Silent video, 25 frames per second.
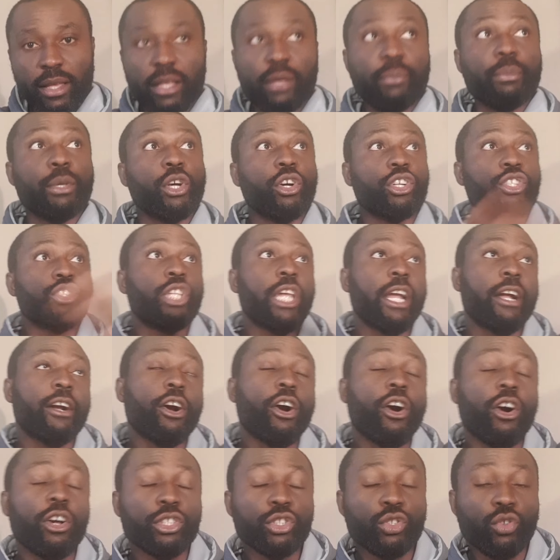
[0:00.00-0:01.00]
because they
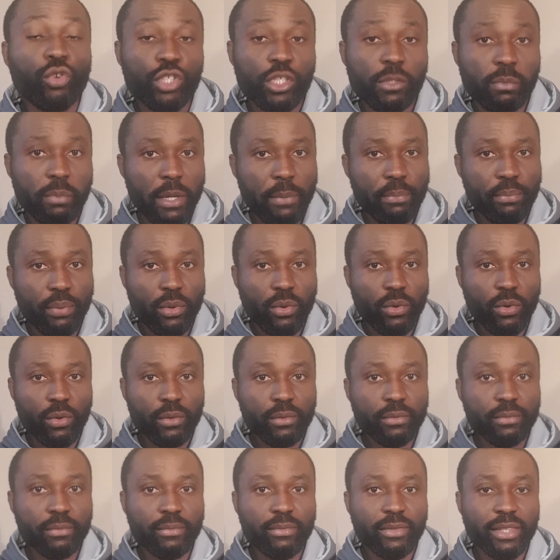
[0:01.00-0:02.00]
called those
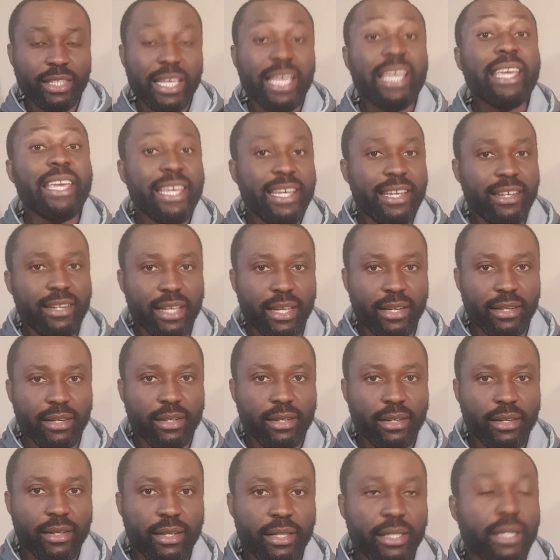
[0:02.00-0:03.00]
people heathen
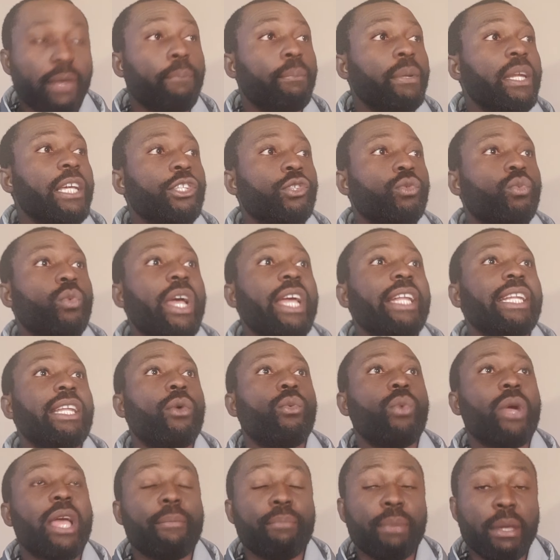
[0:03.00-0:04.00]
the place where they
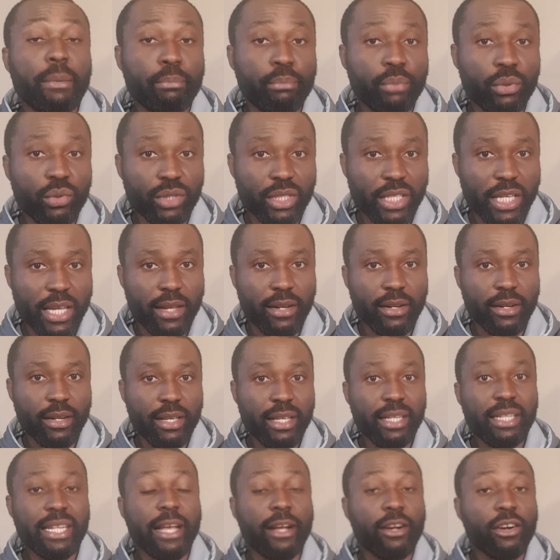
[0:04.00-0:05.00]
were being put in,
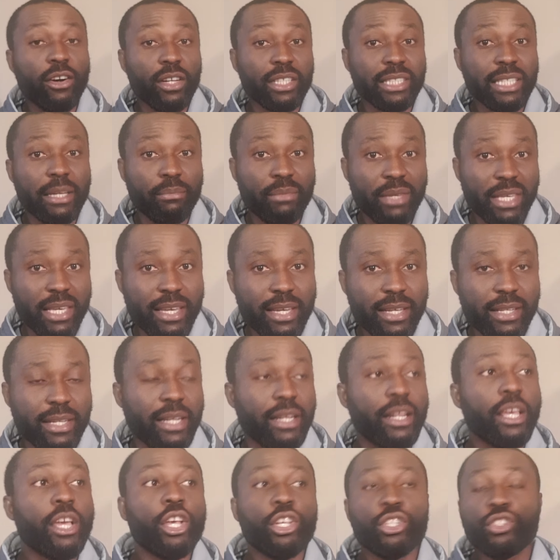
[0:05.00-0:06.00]
they call them
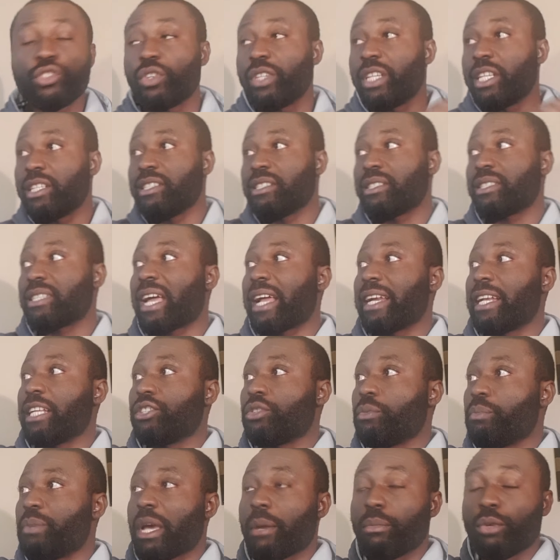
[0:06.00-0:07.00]
hidden. So they decided to
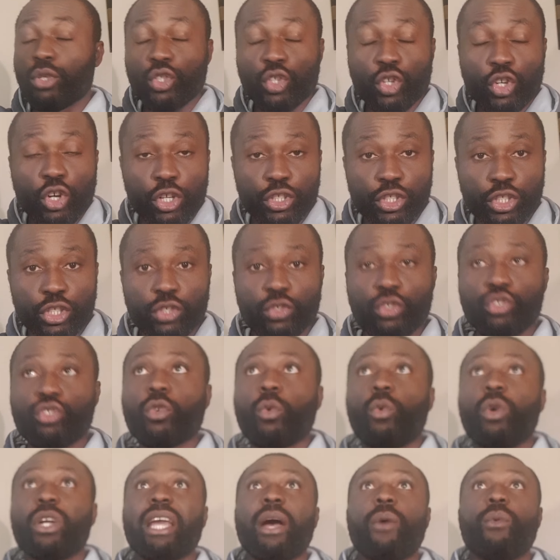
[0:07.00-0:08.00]
be able to continue. So
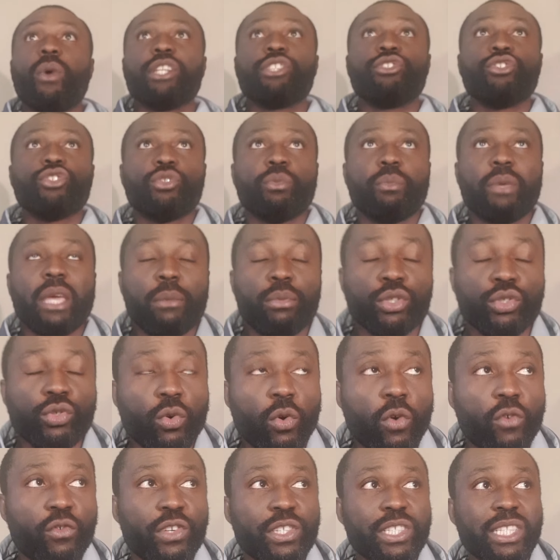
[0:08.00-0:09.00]
what I want you to be able
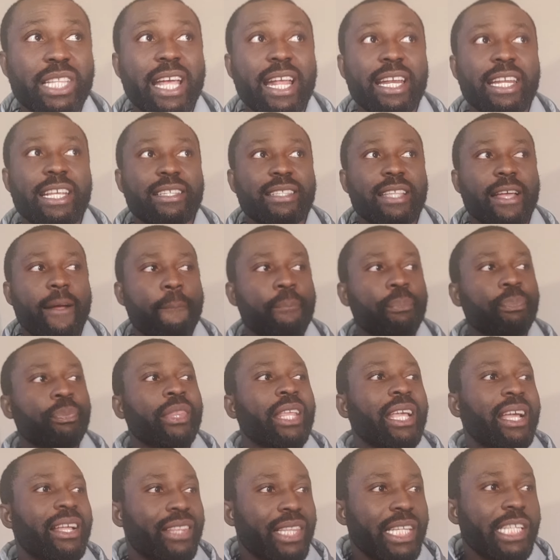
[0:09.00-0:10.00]
to understand is that
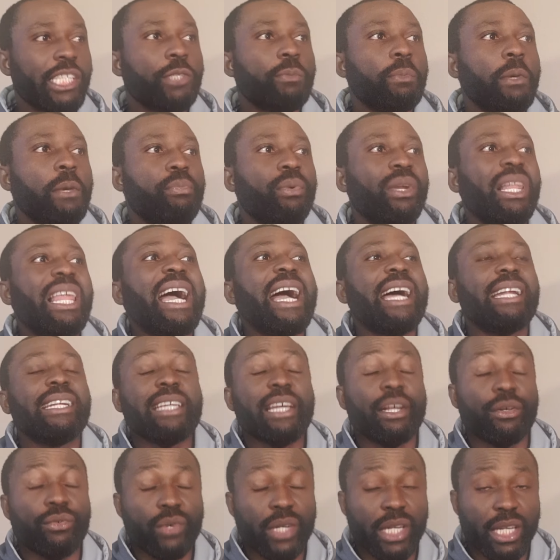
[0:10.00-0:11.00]
these people had
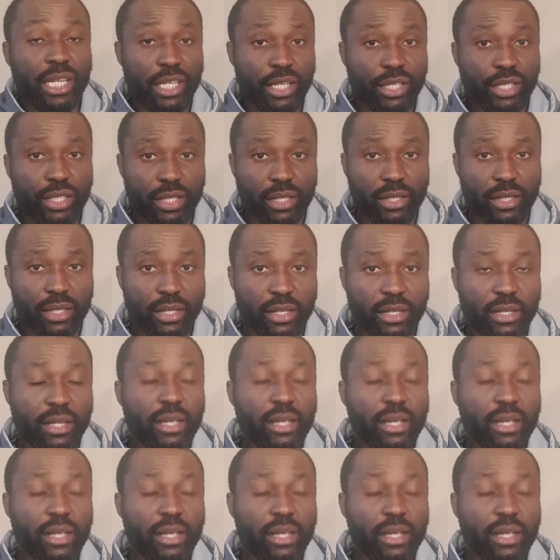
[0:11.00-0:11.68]
a religion